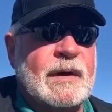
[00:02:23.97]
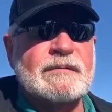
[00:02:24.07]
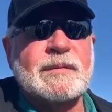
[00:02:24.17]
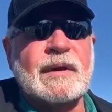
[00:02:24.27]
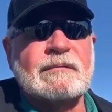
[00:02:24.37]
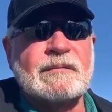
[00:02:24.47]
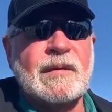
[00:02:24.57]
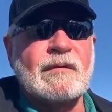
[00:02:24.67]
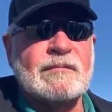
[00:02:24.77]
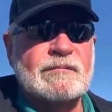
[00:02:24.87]
we have spent
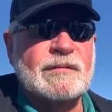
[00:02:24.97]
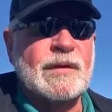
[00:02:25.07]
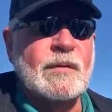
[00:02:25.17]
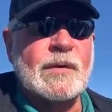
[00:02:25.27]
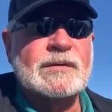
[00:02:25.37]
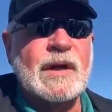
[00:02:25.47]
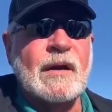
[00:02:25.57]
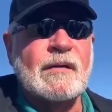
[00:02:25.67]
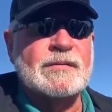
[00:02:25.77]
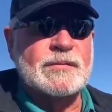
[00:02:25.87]
numerous
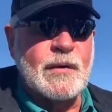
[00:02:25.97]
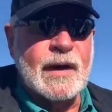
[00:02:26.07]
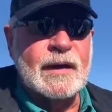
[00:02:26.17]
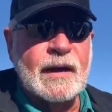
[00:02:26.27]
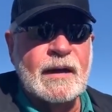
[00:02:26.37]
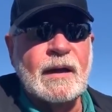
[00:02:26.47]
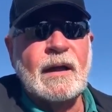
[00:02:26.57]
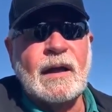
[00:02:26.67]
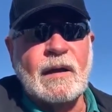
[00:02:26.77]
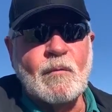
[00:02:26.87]
hours training
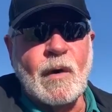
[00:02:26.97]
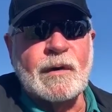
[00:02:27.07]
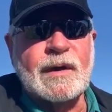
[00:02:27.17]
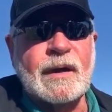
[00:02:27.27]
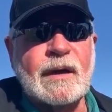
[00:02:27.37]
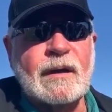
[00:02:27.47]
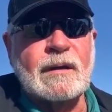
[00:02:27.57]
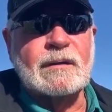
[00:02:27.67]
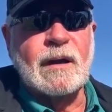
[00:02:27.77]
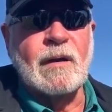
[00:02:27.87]
and working
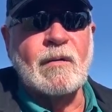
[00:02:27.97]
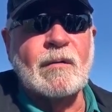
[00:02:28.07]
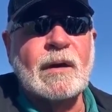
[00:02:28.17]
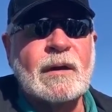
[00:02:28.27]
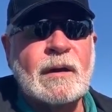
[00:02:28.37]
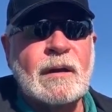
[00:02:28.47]
on